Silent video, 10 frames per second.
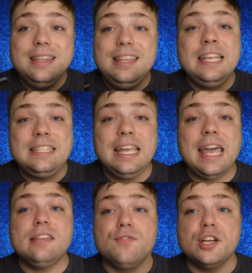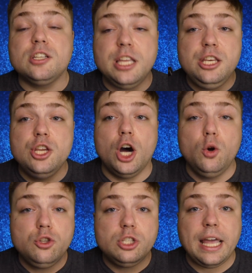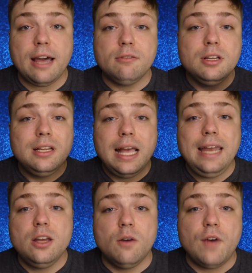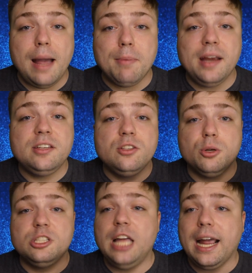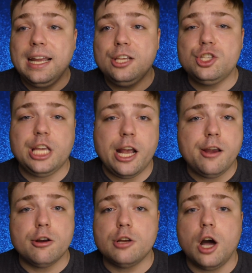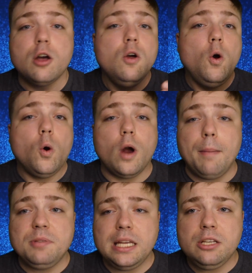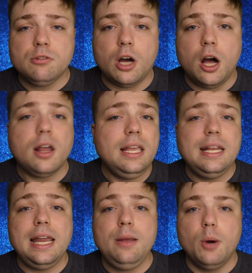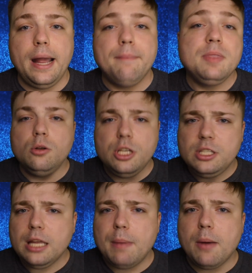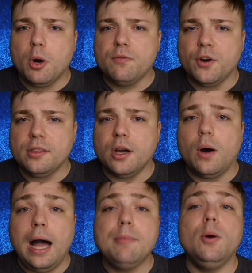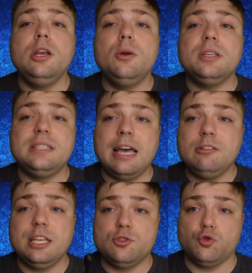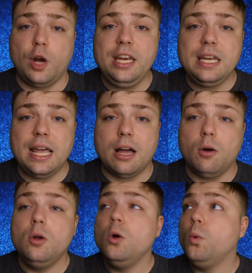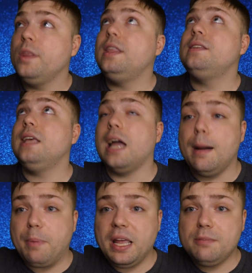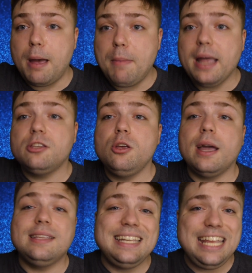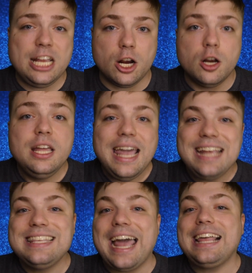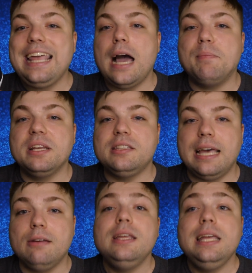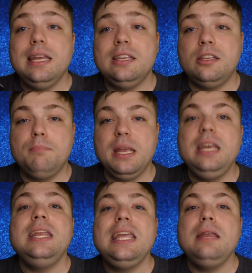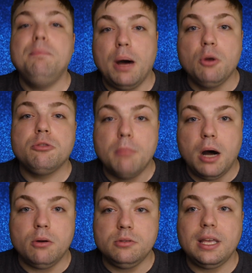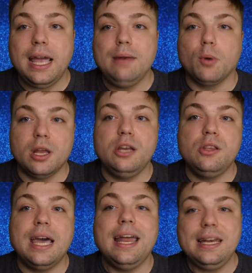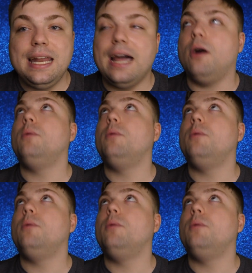This thing has virtually no sound and no vibration, so it's not going to scare your dog or upset your dog in any way. Don't just take my word for it though. I'm going to do a sound test right now with this thing up against my mic so you guys can hear exactly how much sound it is emitting in both modes. And we're going to do that now.